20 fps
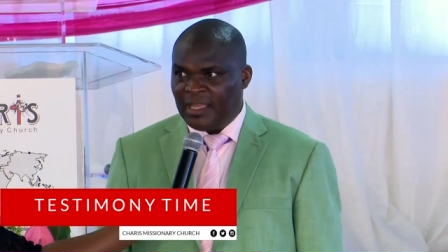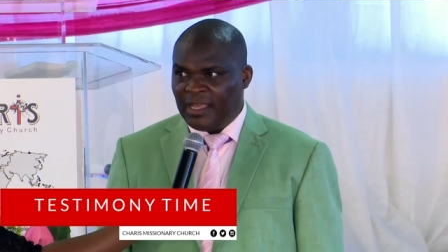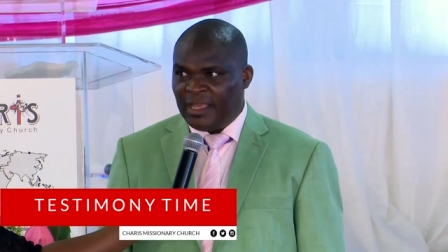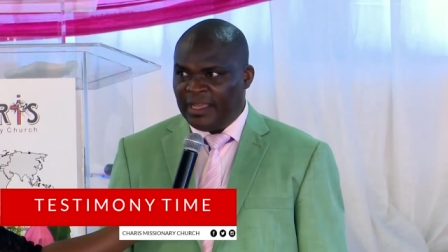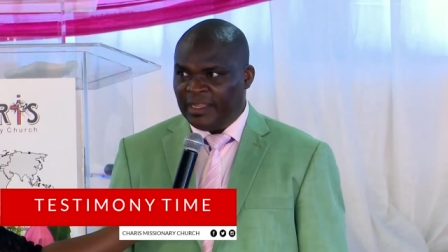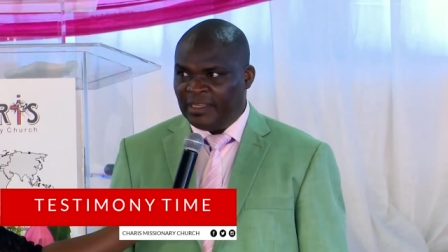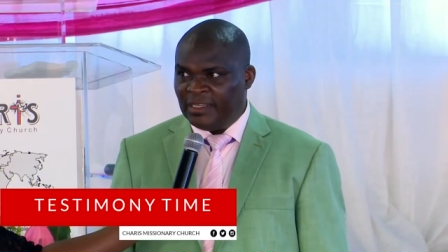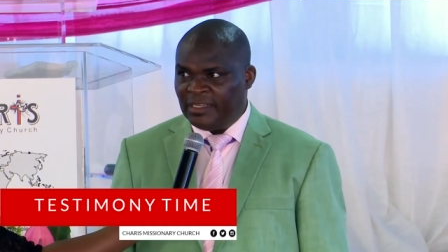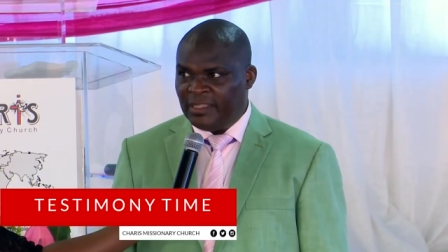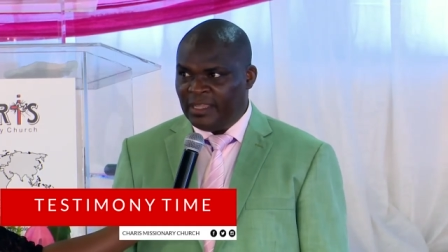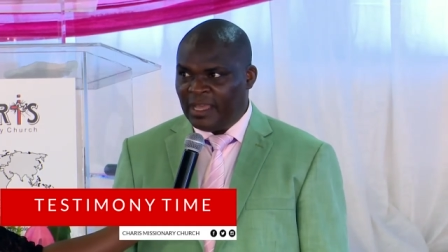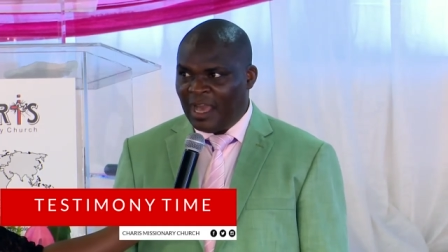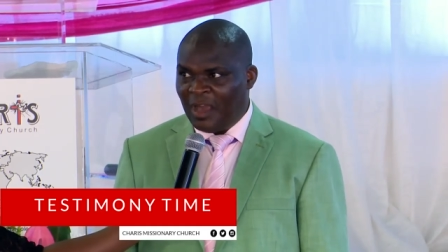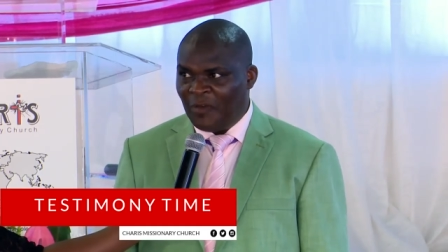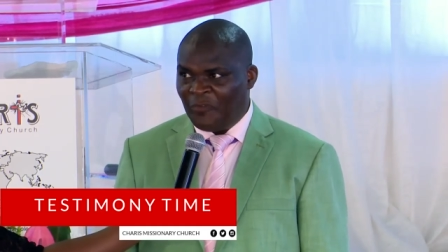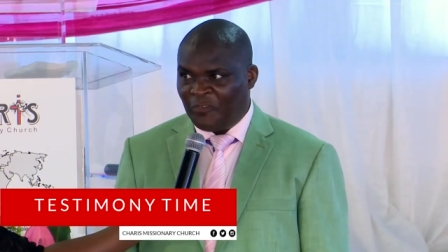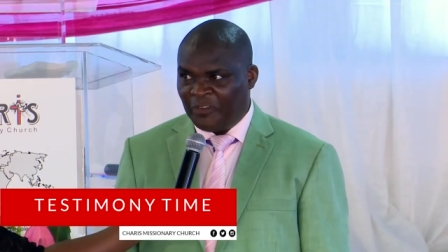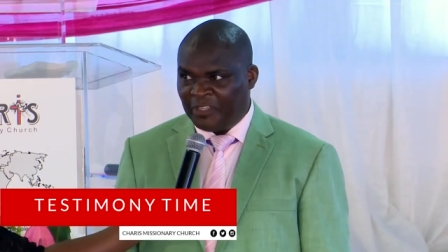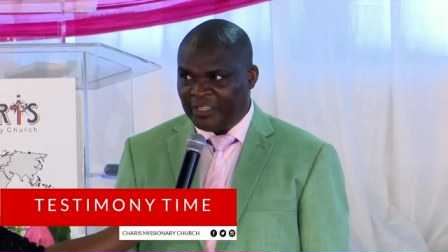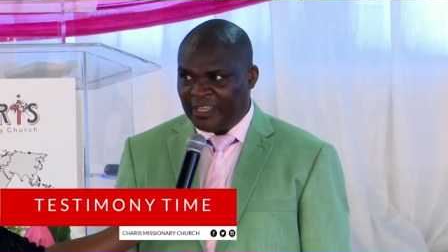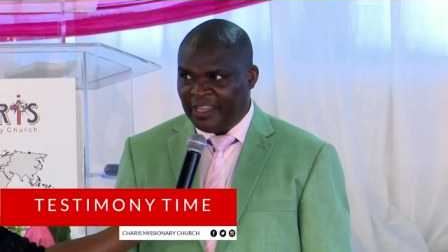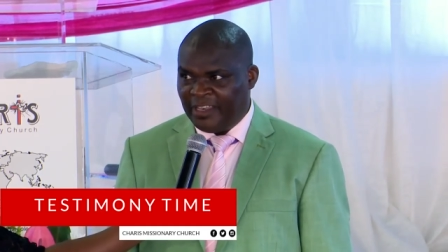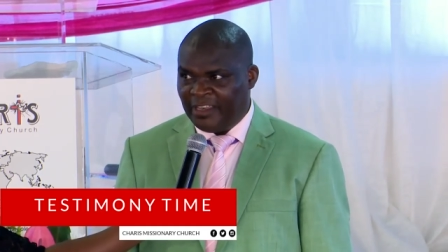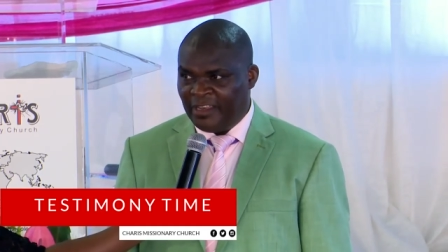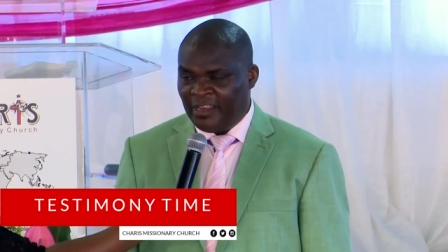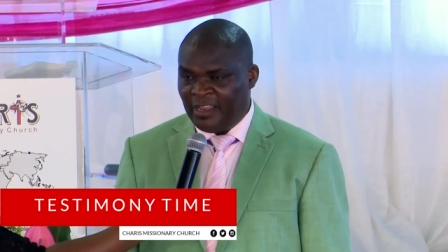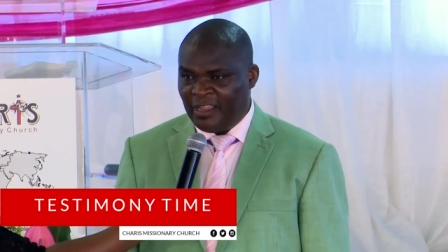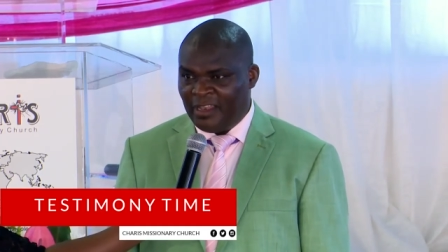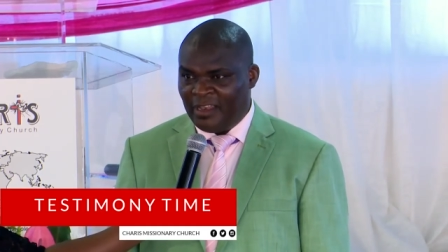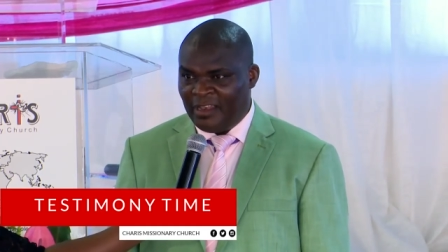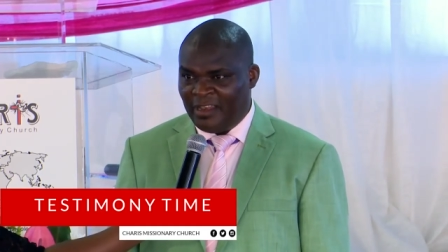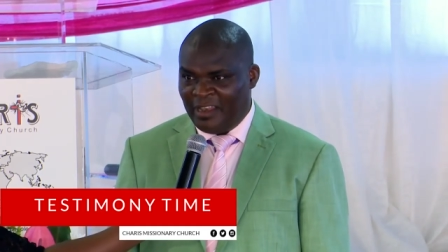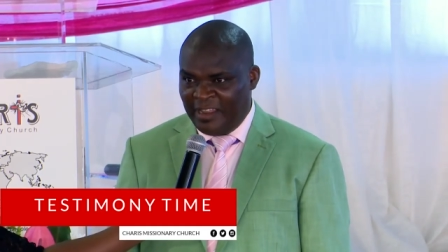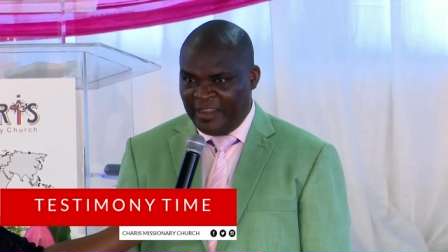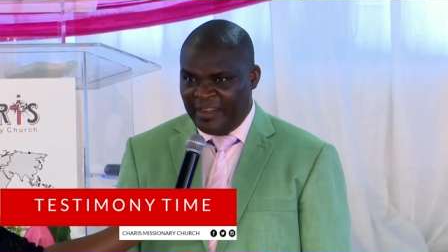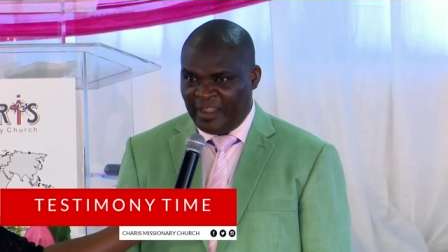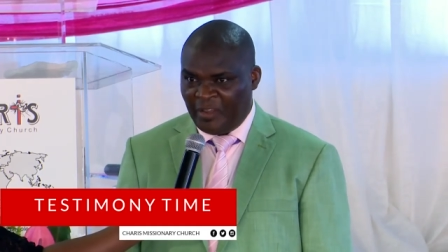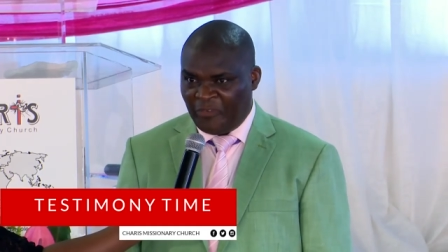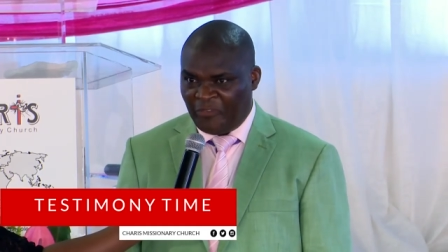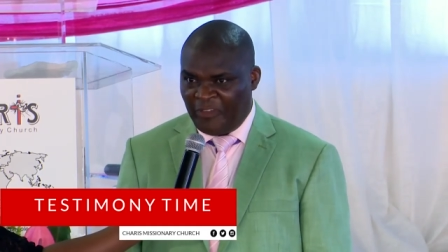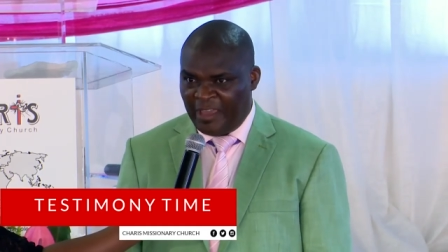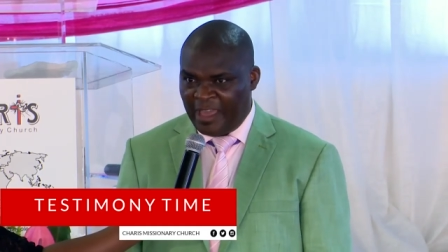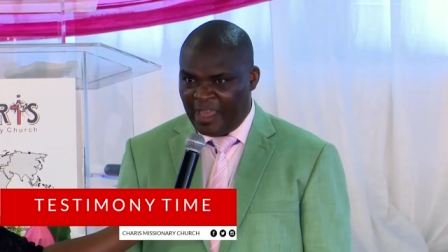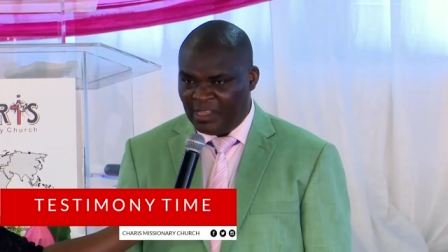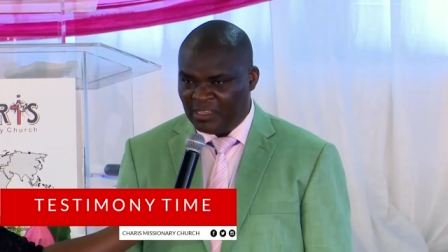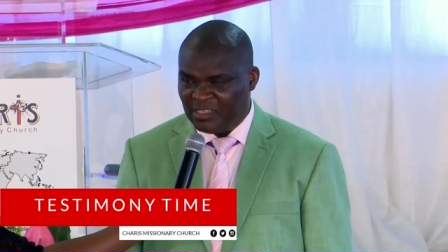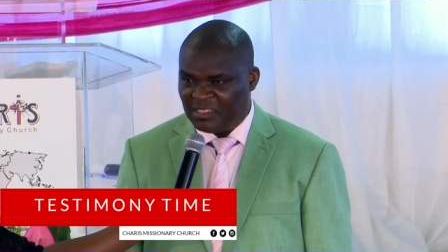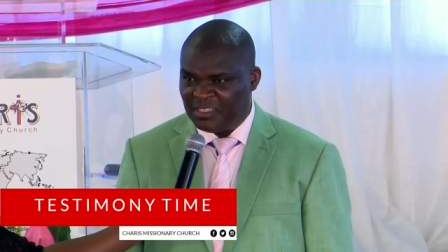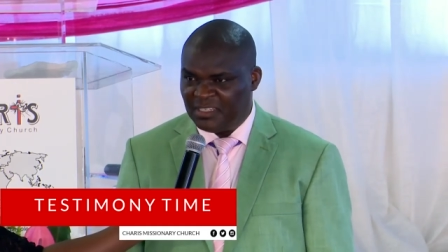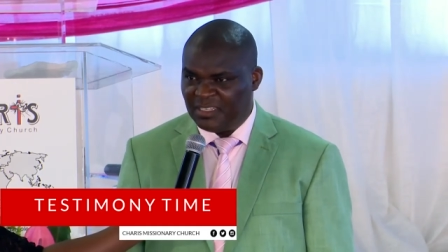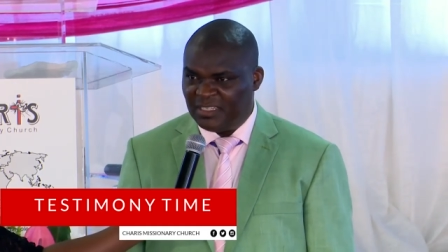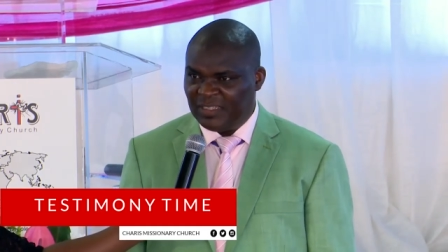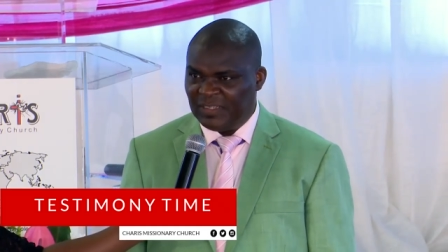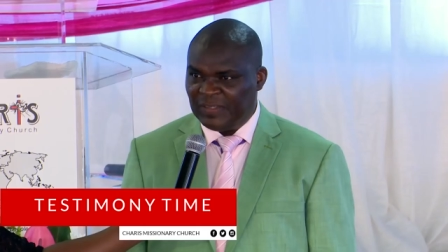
and Jwale the African land affairs.